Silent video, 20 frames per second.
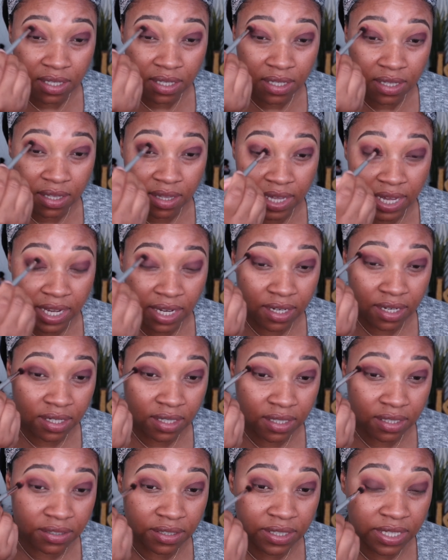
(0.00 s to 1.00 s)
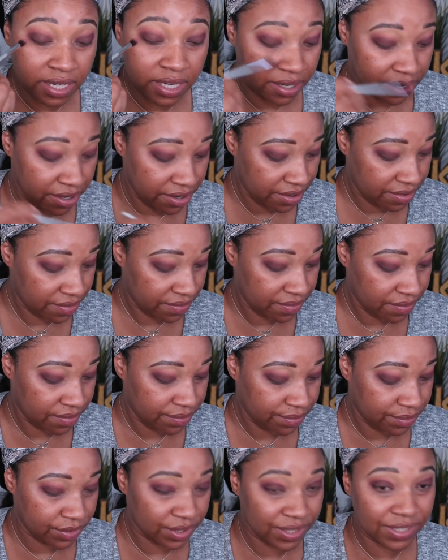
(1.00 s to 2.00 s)
that color there.
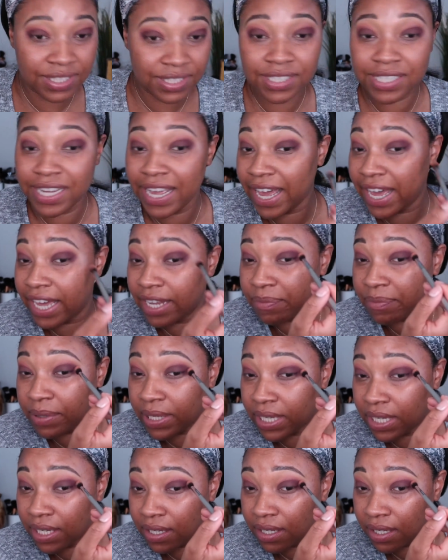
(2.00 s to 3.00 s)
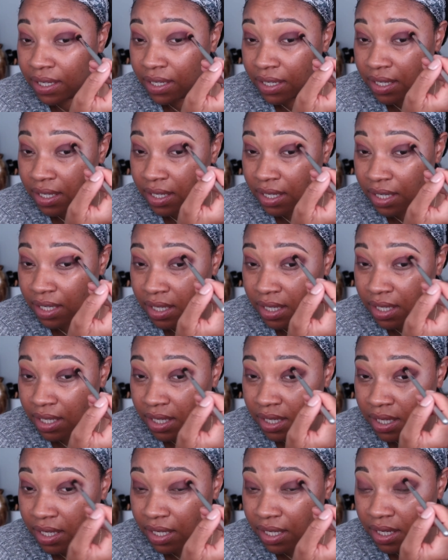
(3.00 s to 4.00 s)
It's a tad bit.
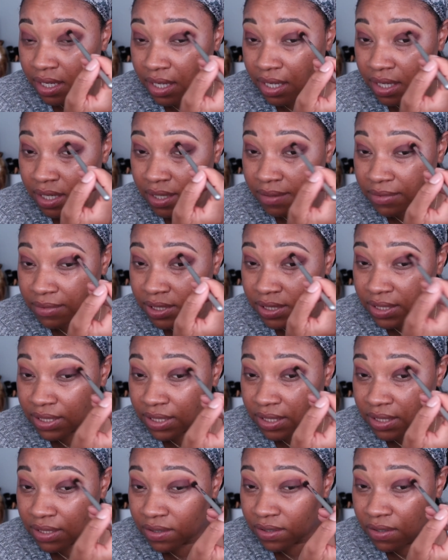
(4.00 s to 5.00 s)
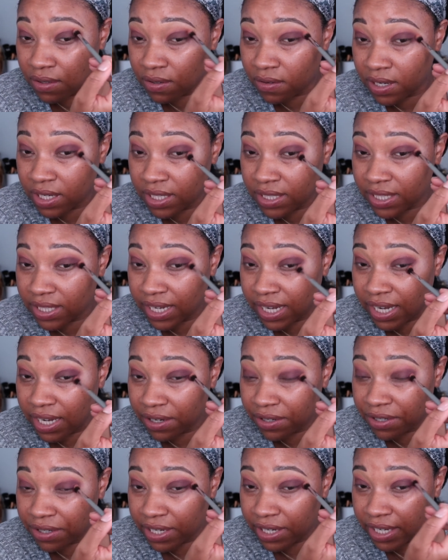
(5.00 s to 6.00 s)
And I'm just gonna go on the
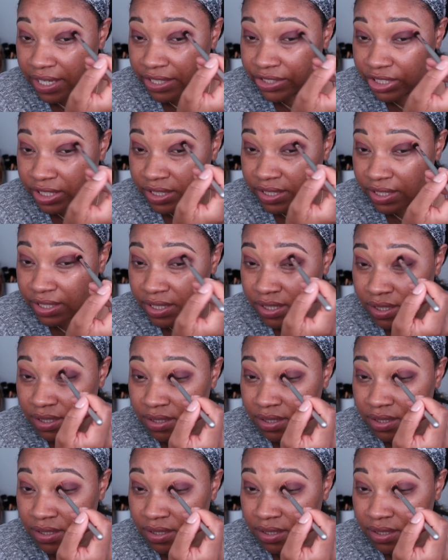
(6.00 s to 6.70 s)
outer edges.